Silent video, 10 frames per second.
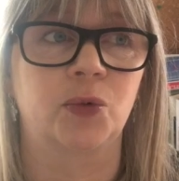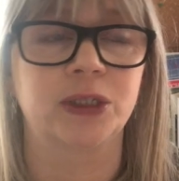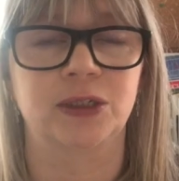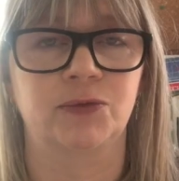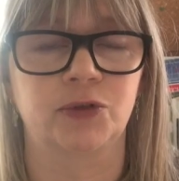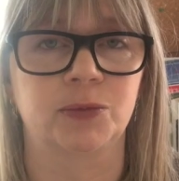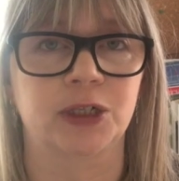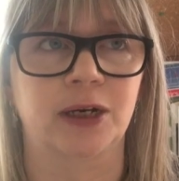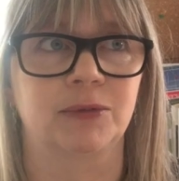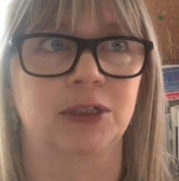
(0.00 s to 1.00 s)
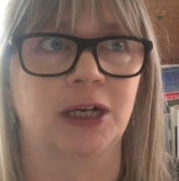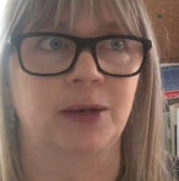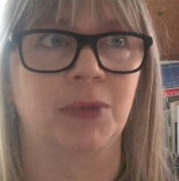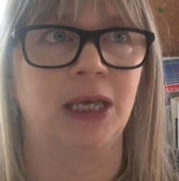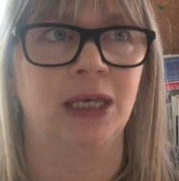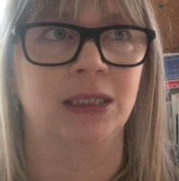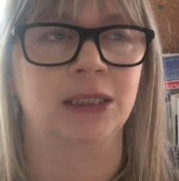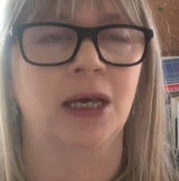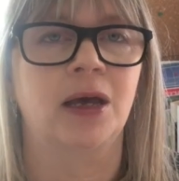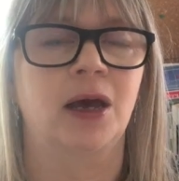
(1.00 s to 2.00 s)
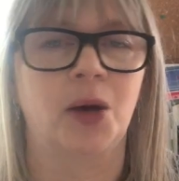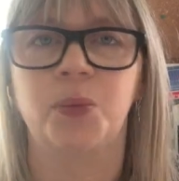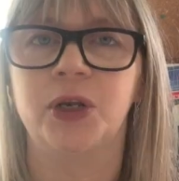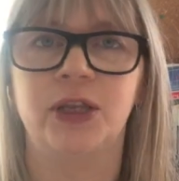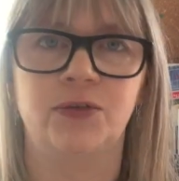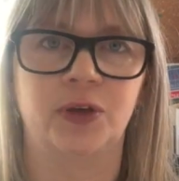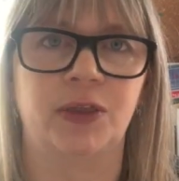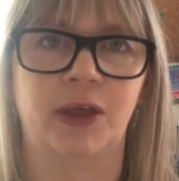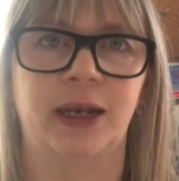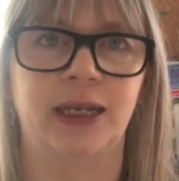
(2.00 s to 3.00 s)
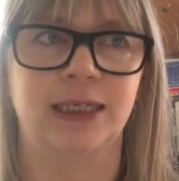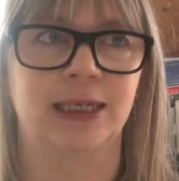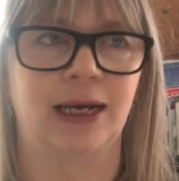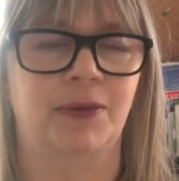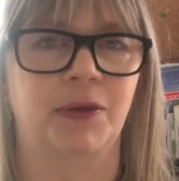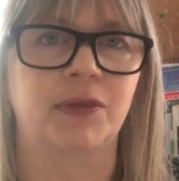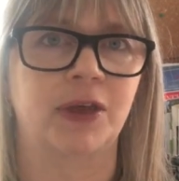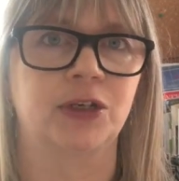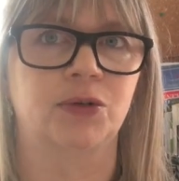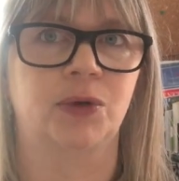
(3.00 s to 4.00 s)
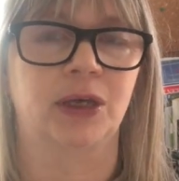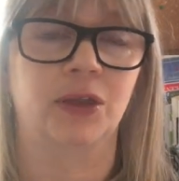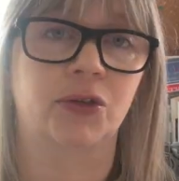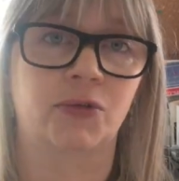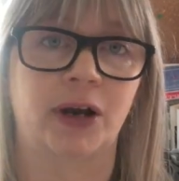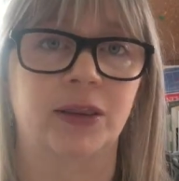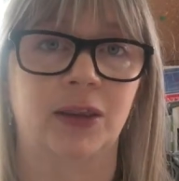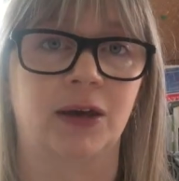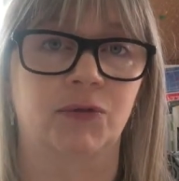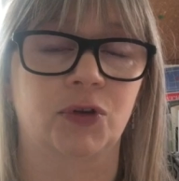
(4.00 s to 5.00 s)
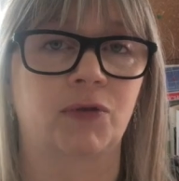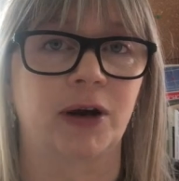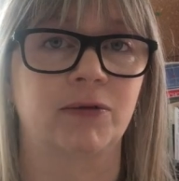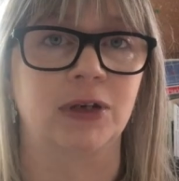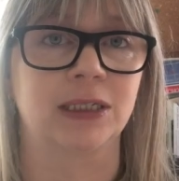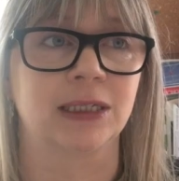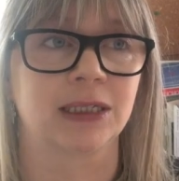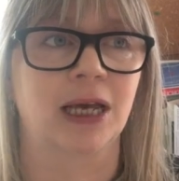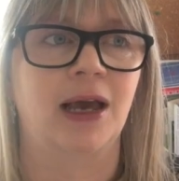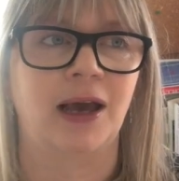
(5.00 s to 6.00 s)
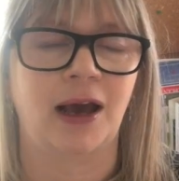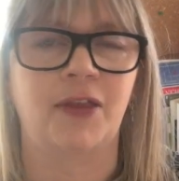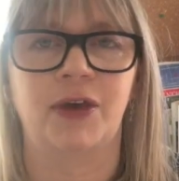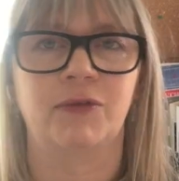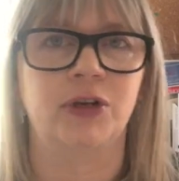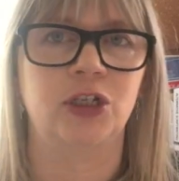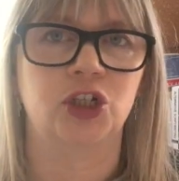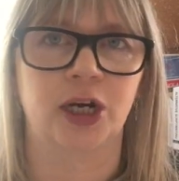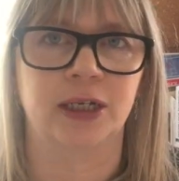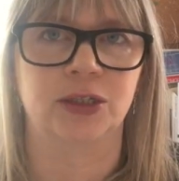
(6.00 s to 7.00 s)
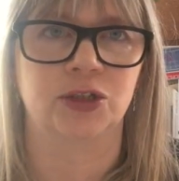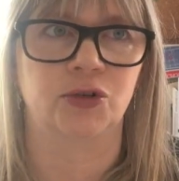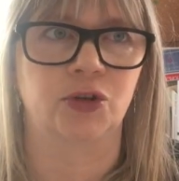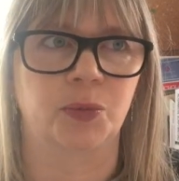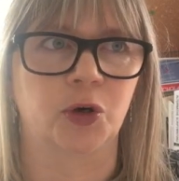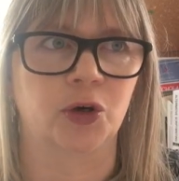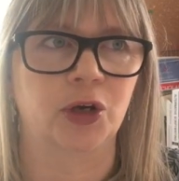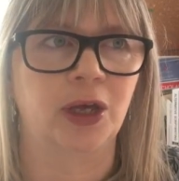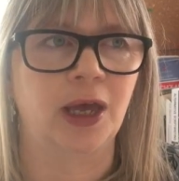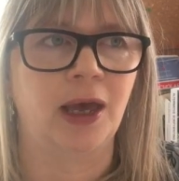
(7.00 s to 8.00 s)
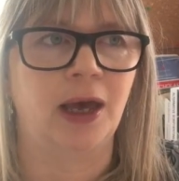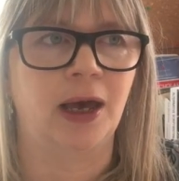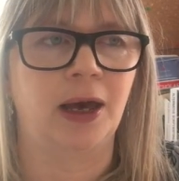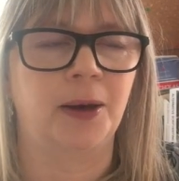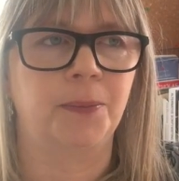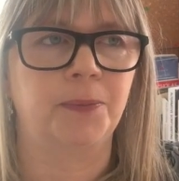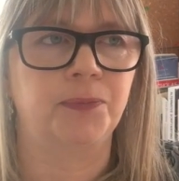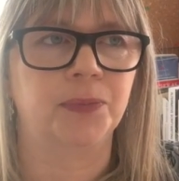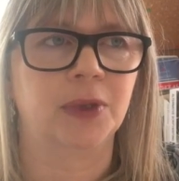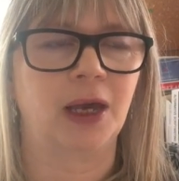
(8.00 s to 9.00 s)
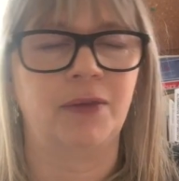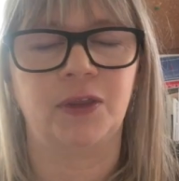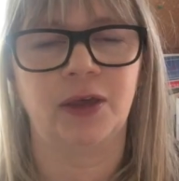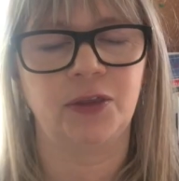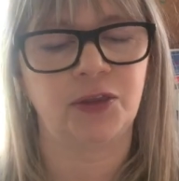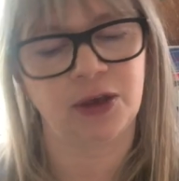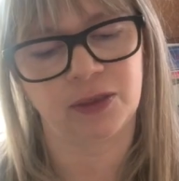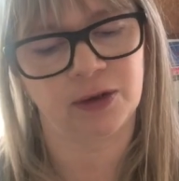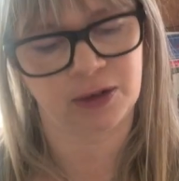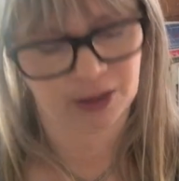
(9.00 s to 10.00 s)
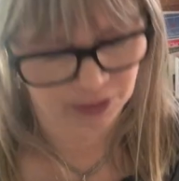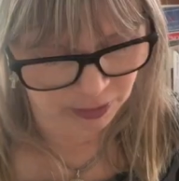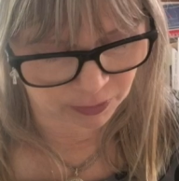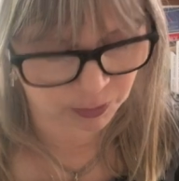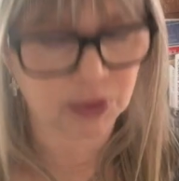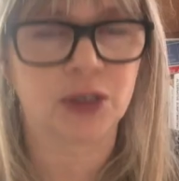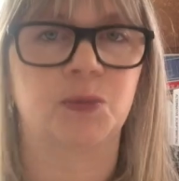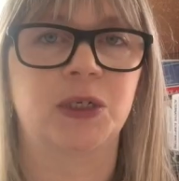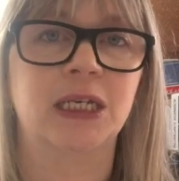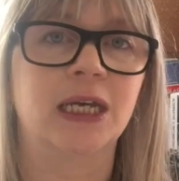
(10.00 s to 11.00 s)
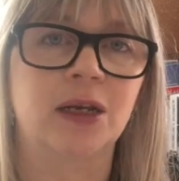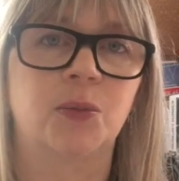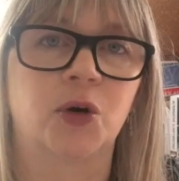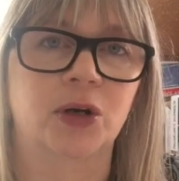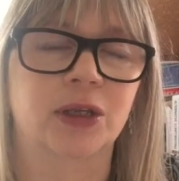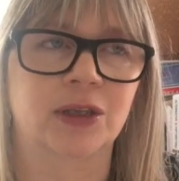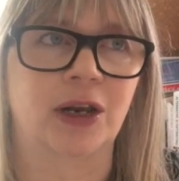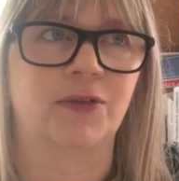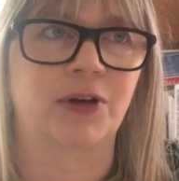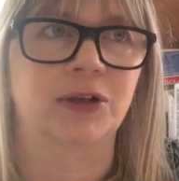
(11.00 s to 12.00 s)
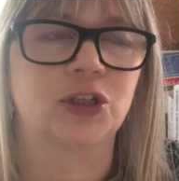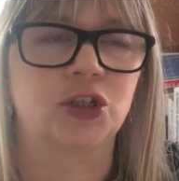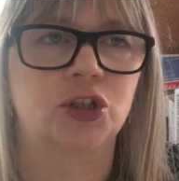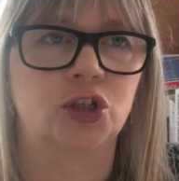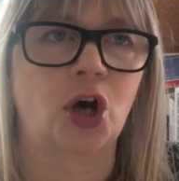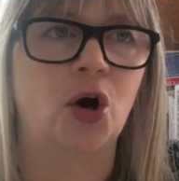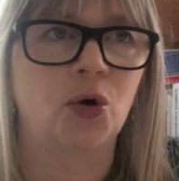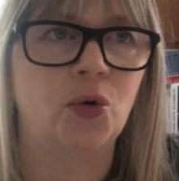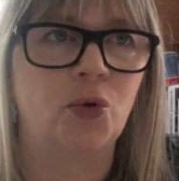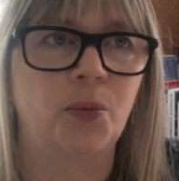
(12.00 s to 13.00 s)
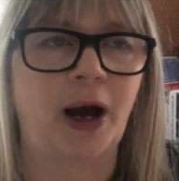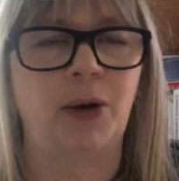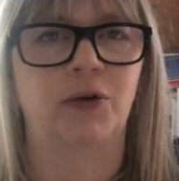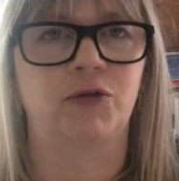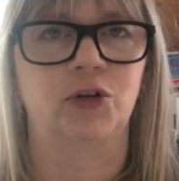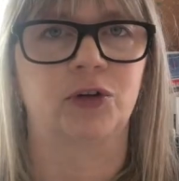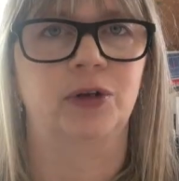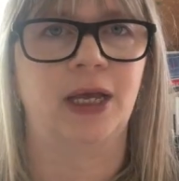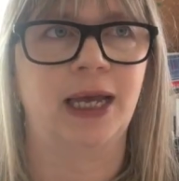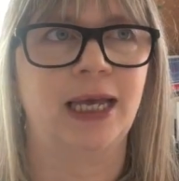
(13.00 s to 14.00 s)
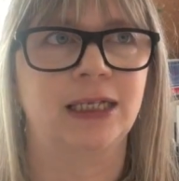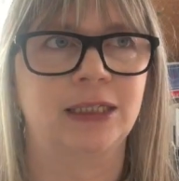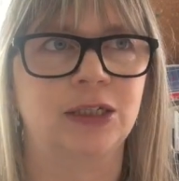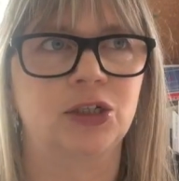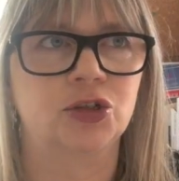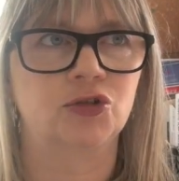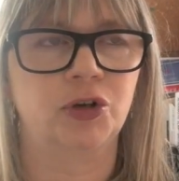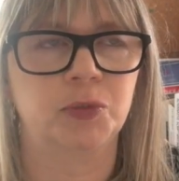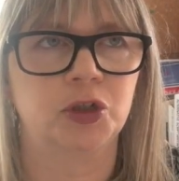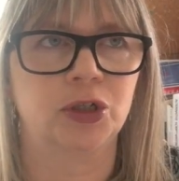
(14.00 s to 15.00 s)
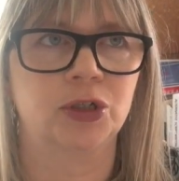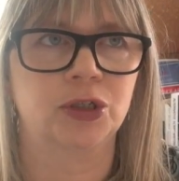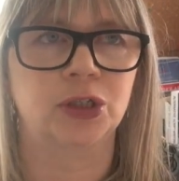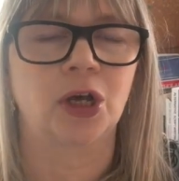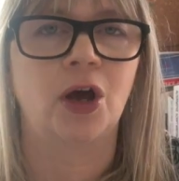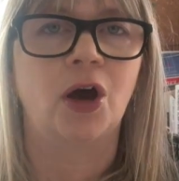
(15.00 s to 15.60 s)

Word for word: wisdom from time to time, is a belief in their leader and that they're doing the right thing for the right reasons. And that really shines through the book. And the other thing that I think with this particular book that I find so powerful is the descriptions